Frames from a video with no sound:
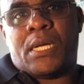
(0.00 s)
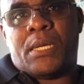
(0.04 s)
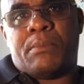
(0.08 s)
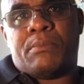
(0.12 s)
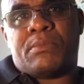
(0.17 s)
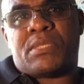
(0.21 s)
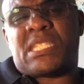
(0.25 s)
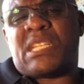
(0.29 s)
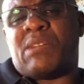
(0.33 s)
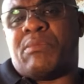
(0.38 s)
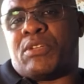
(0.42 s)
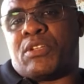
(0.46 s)

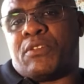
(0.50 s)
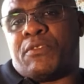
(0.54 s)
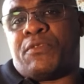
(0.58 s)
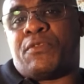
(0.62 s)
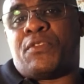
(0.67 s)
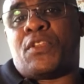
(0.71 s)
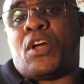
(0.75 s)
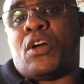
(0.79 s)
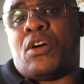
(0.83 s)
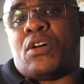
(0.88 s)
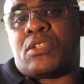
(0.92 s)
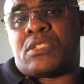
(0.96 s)
some of the
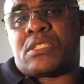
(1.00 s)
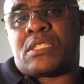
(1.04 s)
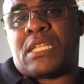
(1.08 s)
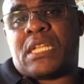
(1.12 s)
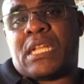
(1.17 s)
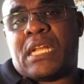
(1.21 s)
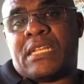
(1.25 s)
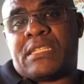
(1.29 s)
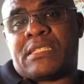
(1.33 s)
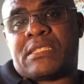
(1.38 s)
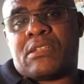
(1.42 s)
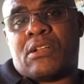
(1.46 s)
flaws that
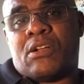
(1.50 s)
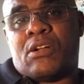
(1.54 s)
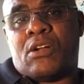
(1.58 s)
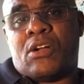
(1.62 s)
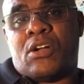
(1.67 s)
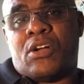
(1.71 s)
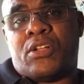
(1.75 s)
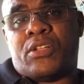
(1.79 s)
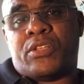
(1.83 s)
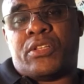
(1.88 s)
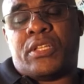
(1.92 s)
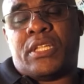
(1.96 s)
I
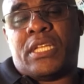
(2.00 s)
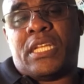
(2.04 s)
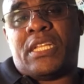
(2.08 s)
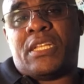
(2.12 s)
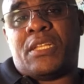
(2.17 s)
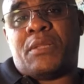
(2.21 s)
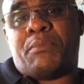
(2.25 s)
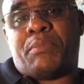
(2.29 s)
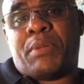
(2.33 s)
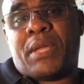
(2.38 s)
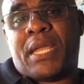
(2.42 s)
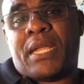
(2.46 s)
saw in
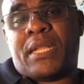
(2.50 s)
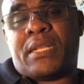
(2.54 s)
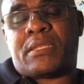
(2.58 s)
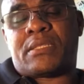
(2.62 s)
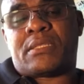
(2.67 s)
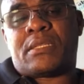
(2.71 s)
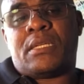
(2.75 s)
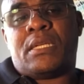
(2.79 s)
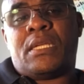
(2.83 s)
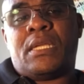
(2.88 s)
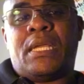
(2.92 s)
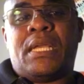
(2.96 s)
the paint.
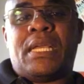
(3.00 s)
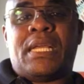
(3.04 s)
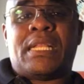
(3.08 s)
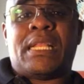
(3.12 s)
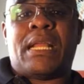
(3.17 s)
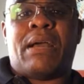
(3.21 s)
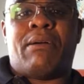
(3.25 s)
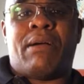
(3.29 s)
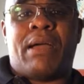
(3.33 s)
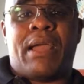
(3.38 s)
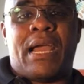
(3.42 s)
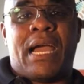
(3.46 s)

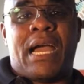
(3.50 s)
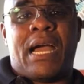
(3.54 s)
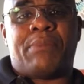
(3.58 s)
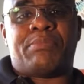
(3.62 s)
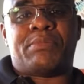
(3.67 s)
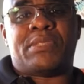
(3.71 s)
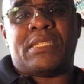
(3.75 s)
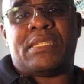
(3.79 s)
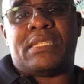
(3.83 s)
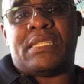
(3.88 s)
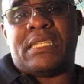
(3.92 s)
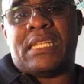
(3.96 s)
Now, I
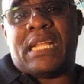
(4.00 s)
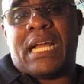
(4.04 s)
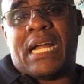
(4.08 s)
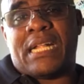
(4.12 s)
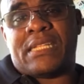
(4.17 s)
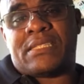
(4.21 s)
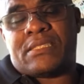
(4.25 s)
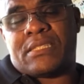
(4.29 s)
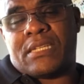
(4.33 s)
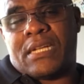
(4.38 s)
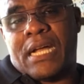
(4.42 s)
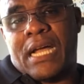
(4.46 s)
opted
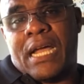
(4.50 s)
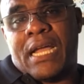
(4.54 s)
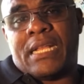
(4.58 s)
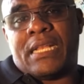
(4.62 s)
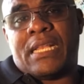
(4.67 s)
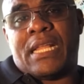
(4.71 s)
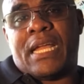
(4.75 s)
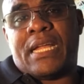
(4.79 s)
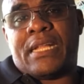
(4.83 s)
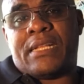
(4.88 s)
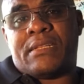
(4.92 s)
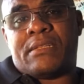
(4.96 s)
not to
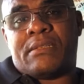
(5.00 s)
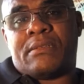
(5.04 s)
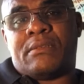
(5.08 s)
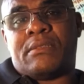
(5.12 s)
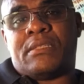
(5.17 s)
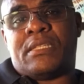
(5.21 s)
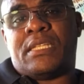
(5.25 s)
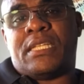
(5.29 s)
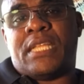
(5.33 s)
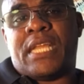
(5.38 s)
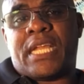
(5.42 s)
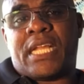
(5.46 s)
highlight
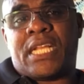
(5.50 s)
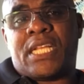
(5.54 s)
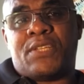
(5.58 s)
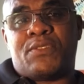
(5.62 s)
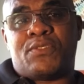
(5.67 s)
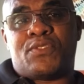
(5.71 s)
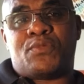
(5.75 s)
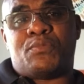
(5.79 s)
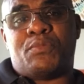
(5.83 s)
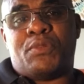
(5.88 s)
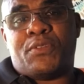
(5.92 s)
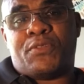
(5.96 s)
the
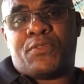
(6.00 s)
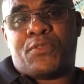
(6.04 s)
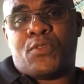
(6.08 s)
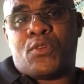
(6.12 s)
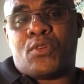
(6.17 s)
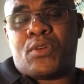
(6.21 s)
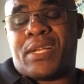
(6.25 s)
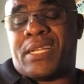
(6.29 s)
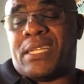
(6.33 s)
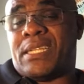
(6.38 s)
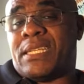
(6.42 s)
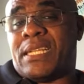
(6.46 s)
negatives
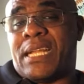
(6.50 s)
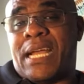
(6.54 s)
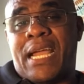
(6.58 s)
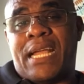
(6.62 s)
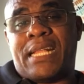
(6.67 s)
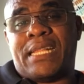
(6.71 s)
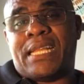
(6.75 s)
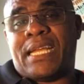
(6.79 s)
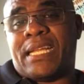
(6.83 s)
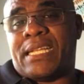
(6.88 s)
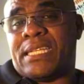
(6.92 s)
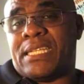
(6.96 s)
before. I didn't
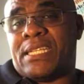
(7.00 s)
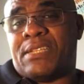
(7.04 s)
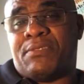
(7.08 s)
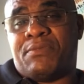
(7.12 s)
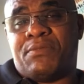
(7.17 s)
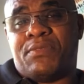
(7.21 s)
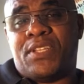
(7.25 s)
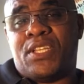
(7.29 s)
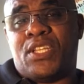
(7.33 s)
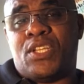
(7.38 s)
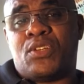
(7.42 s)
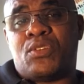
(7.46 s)
highlight it in
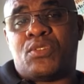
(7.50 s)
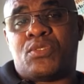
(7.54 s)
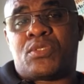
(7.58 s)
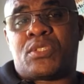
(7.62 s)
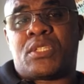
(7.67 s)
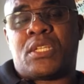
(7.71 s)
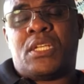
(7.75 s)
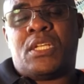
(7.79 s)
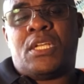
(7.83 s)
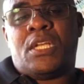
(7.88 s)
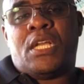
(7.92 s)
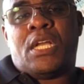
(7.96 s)
videos
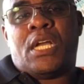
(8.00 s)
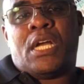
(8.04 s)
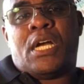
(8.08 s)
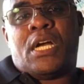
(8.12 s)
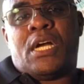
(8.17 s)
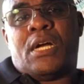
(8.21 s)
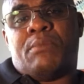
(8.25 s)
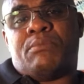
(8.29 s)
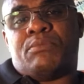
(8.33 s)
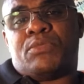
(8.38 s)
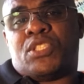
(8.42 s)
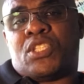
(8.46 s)

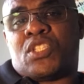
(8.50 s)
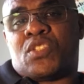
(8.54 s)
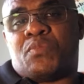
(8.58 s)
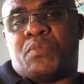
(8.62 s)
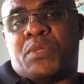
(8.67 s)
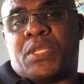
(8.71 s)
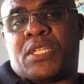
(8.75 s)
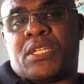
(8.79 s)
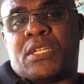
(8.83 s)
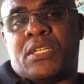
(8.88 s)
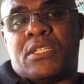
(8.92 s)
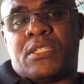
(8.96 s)
just
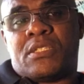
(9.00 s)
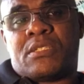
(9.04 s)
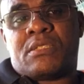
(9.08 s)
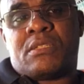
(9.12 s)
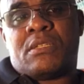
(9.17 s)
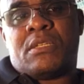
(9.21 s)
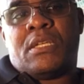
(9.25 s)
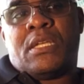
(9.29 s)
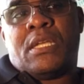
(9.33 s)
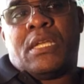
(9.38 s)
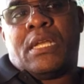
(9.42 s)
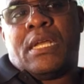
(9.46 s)
because
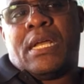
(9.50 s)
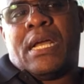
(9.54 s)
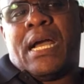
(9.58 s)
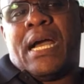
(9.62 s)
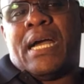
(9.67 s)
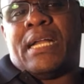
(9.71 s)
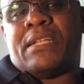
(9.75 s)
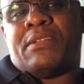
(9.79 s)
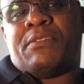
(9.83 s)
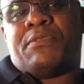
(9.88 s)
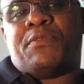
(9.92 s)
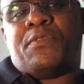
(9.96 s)

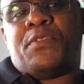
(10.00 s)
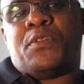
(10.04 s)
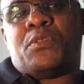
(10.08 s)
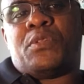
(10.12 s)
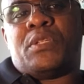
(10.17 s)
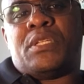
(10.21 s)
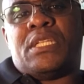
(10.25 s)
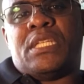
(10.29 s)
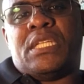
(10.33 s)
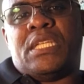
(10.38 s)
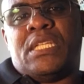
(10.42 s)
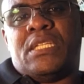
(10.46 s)
I didn't feel the
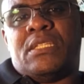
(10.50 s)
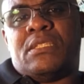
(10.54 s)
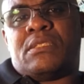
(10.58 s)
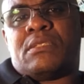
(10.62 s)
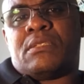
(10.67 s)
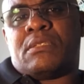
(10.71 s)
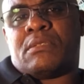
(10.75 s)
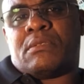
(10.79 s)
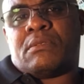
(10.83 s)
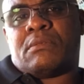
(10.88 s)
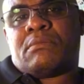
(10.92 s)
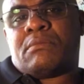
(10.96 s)
need
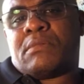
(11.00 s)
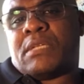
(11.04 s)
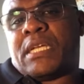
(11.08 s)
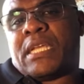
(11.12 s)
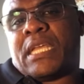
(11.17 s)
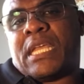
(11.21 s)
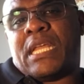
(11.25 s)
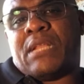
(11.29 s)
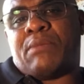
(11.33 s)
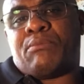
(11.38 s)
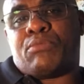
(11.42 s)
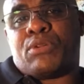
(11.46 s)
to,
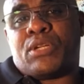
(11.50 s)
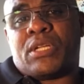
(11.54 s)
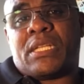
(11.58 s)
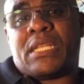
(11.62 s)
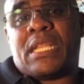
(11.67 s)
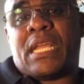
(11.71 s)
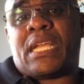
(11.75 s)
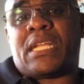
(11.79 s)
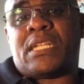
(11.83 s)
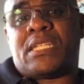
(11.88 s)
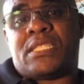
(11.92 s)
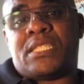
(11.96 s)
again, bring
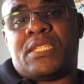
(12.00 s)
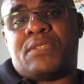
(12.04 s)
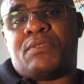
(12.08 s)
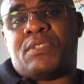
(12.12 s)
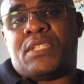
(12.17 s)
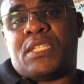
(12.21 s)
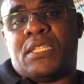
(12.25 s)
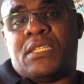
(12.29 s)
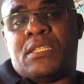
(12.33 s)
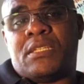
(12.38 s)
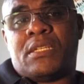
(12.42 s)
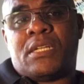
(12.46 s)

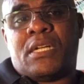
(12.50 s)
negativity.